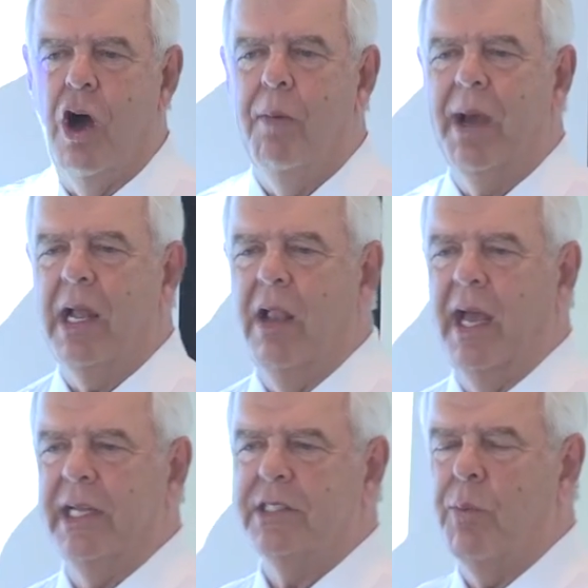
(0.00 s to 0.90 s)
all my
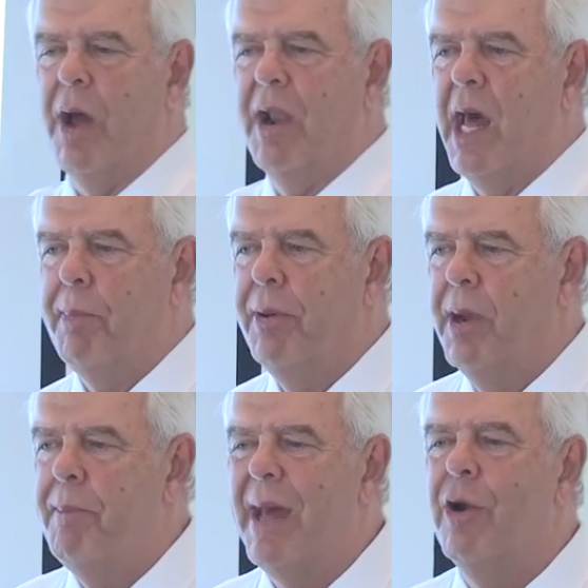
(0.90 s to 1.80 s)
clients around how to put
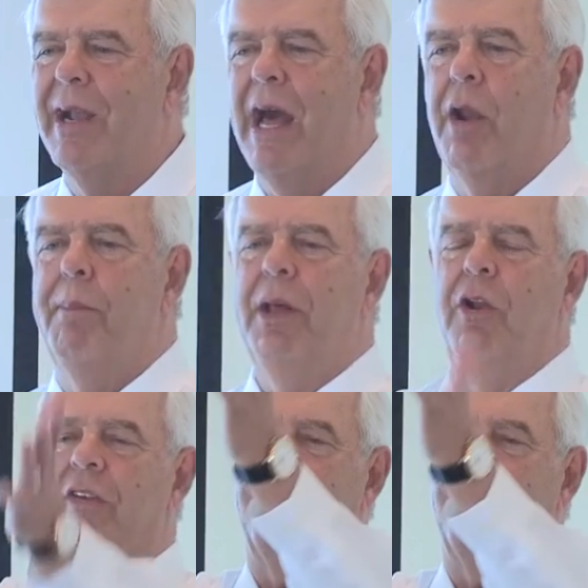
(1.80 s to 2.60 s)
a better accountability